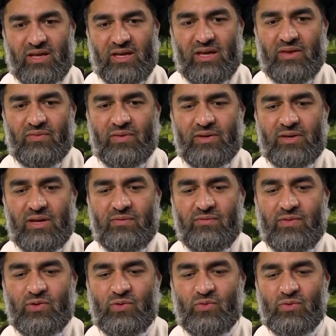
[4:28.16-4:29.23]
Even
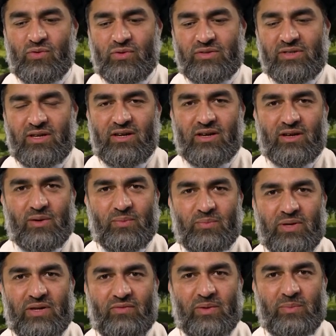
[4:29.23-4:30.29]
if you sit in a
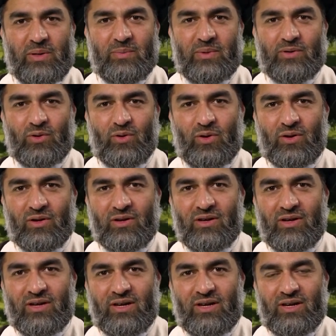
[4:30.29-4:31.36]
company where people talk
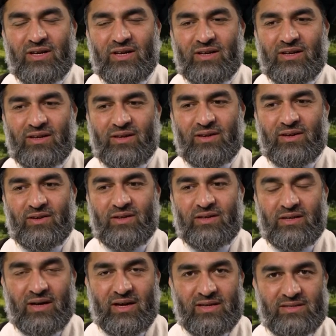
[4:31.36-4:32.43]

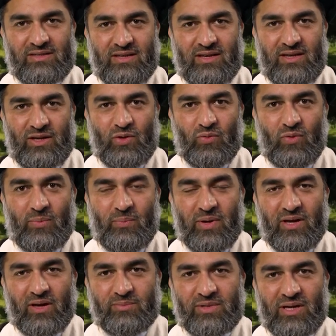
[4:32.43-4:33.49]
nicely, you will
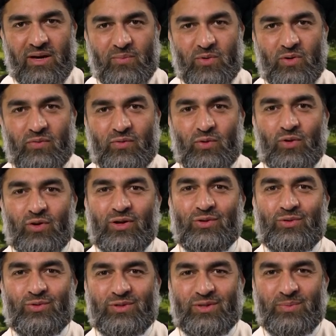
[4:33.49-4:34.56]
pick up the habit of
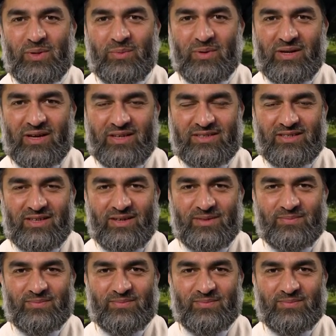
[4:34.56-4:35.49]
talking to other people nicely.